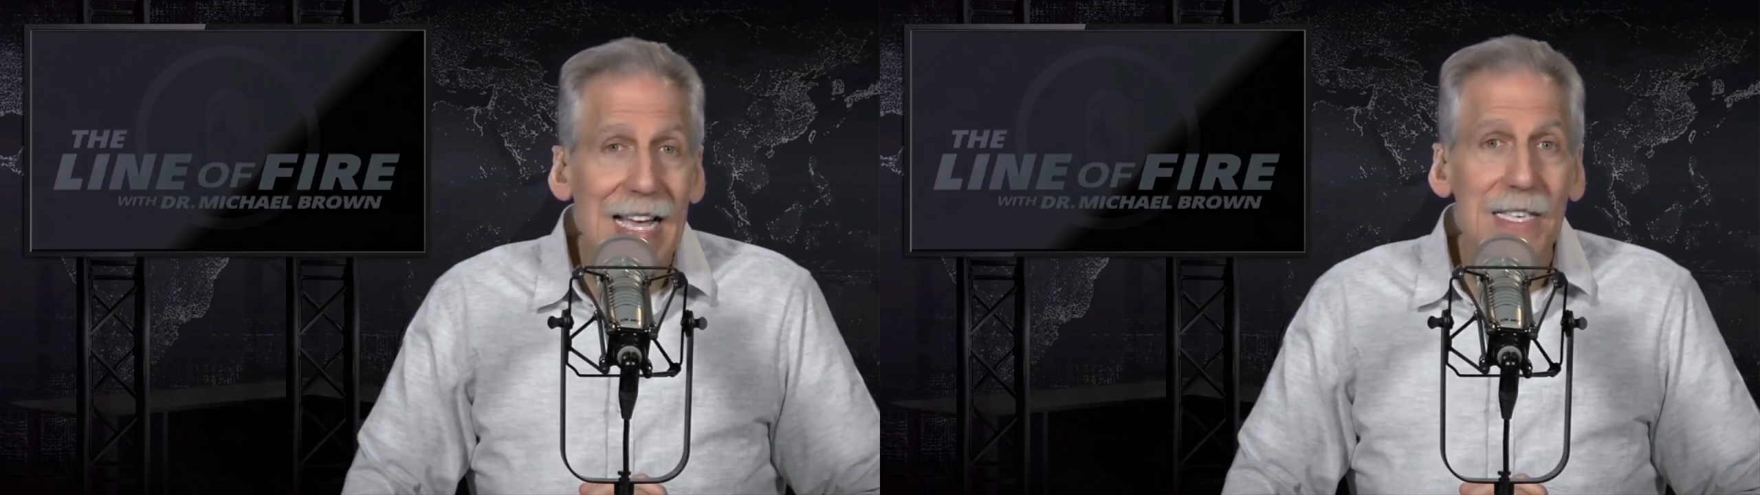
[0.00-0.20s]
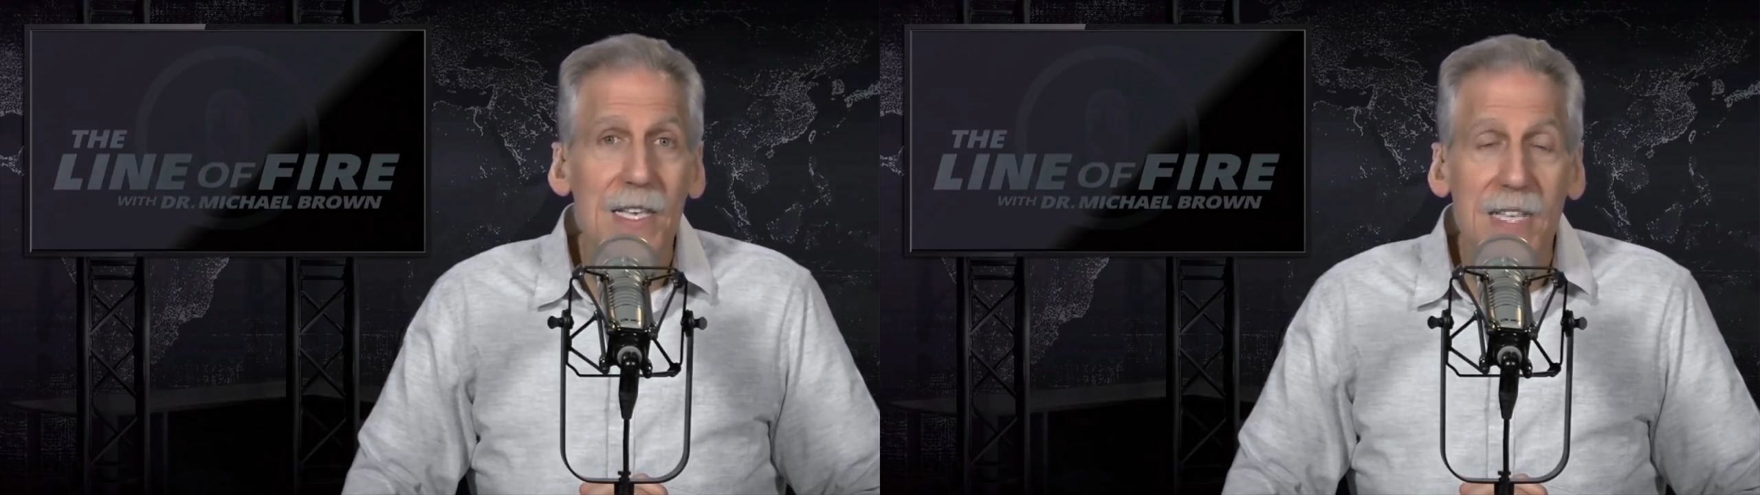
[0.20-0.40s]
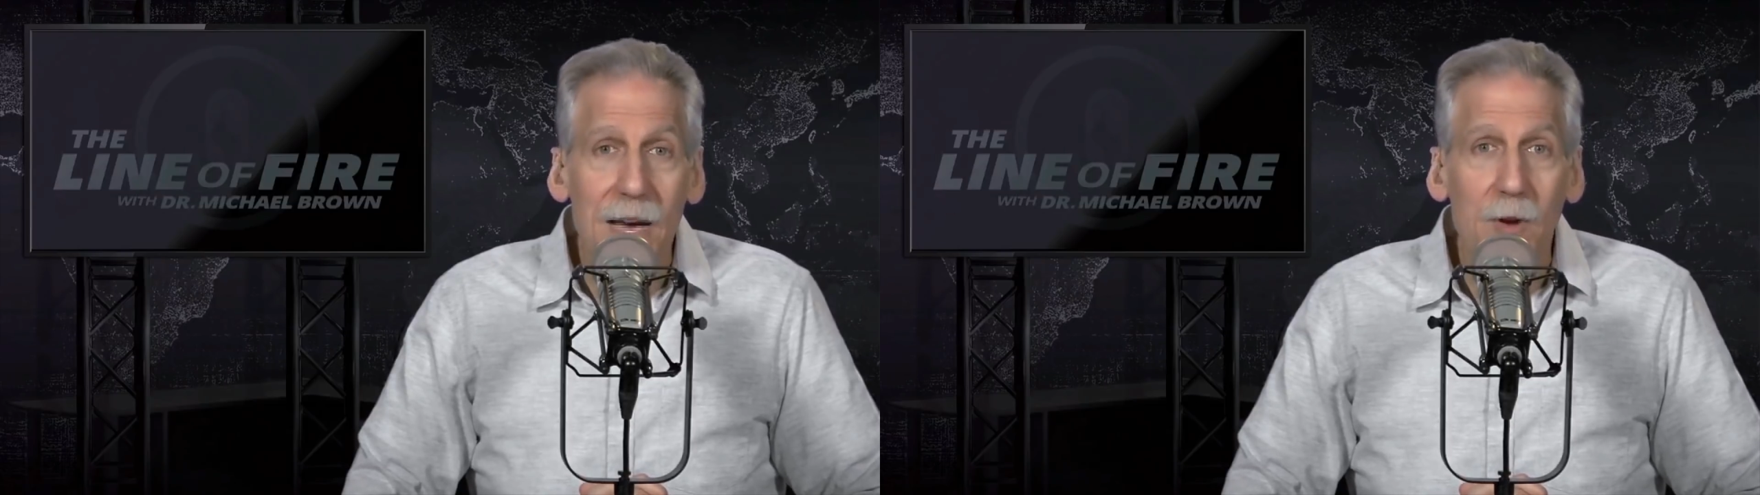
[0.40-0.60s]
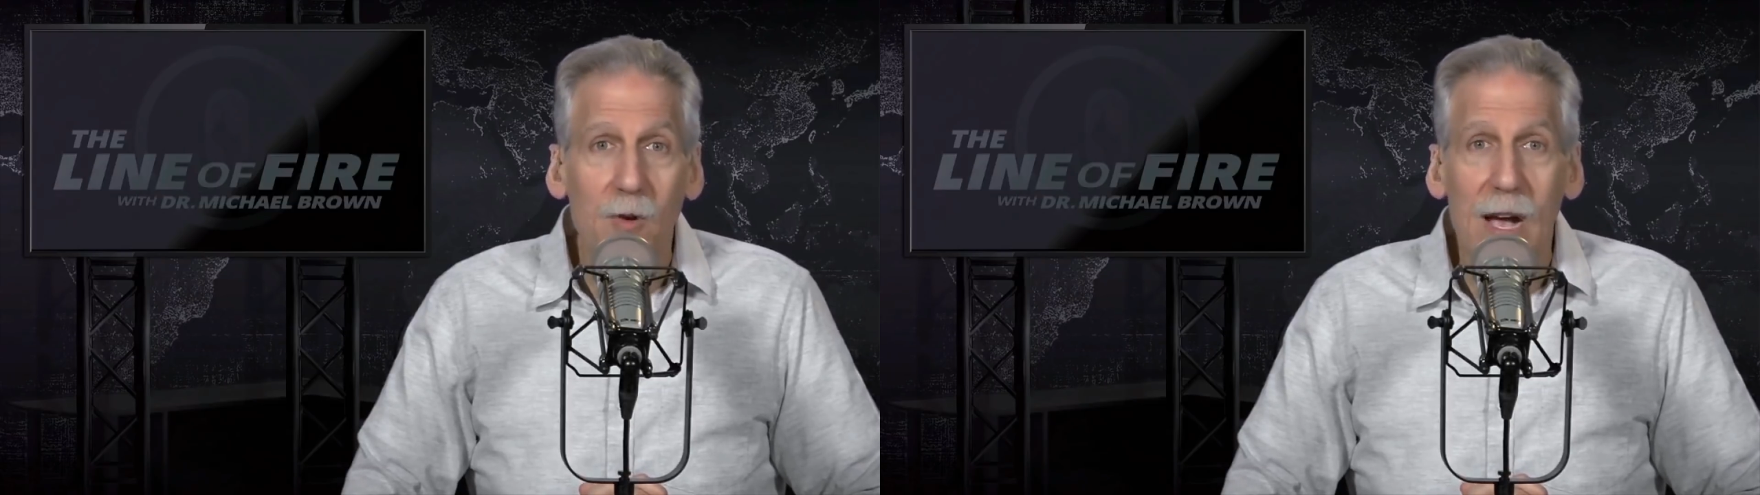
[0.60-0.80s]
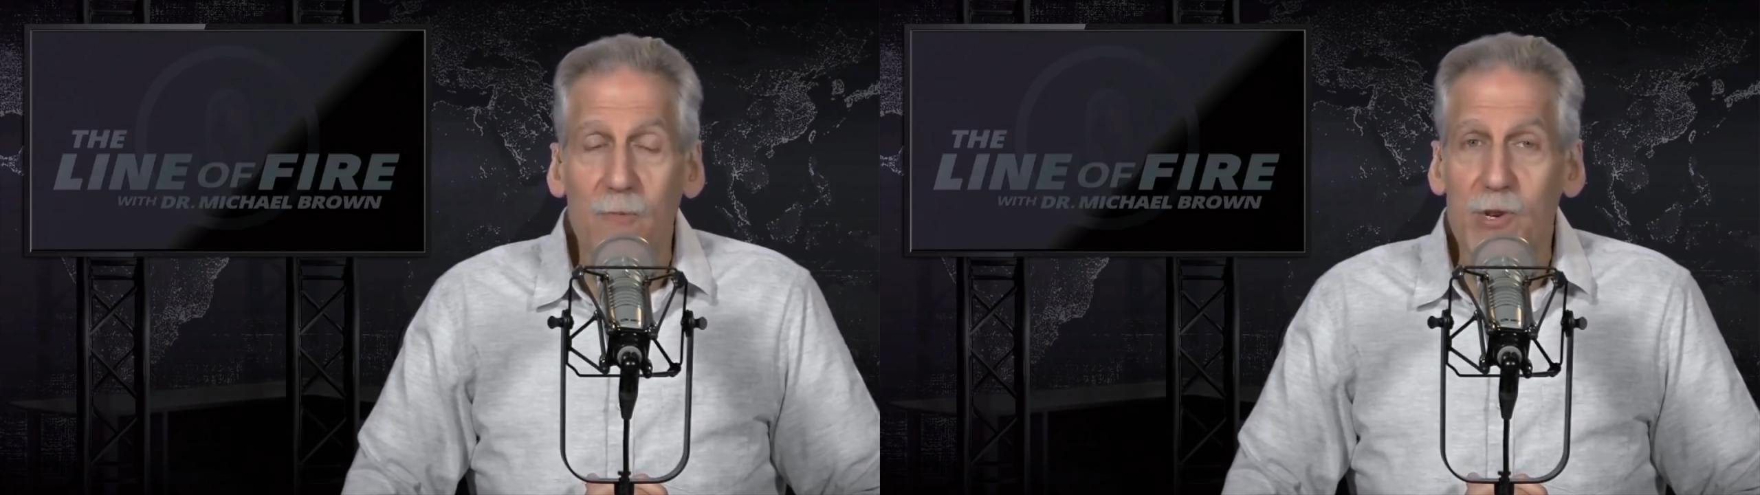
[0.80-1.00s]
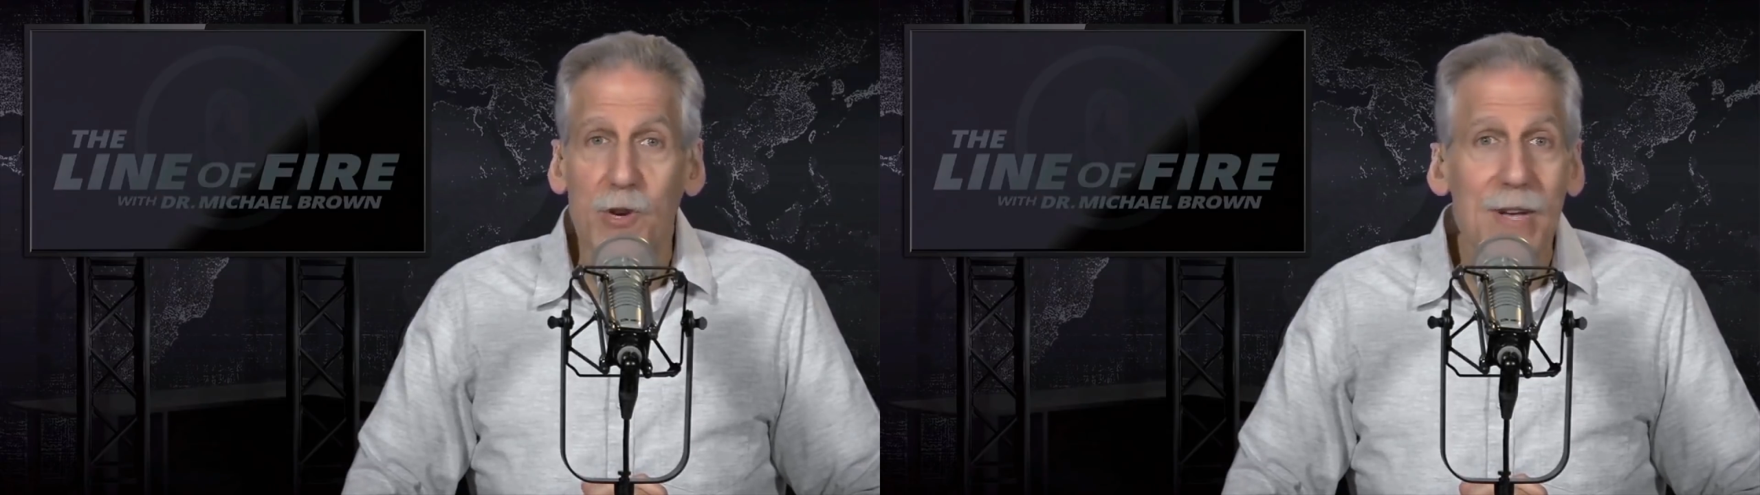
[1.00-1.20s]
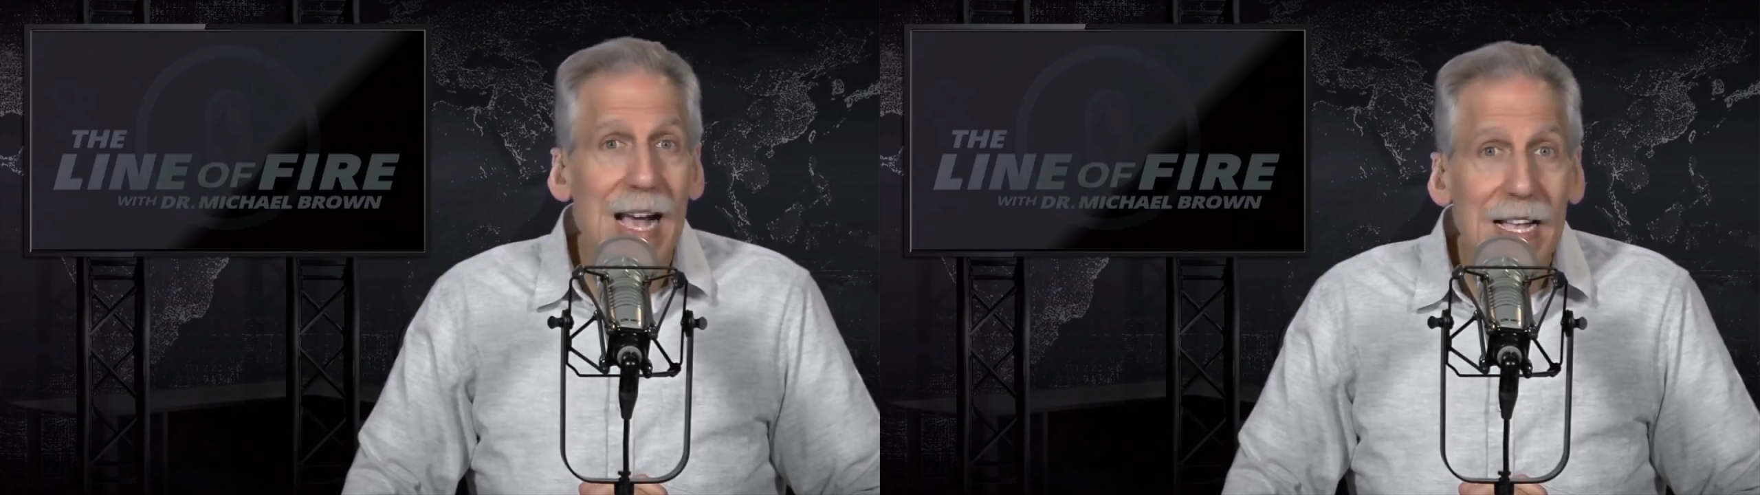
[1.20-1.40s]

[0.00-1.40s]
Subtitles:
against a Democrat was your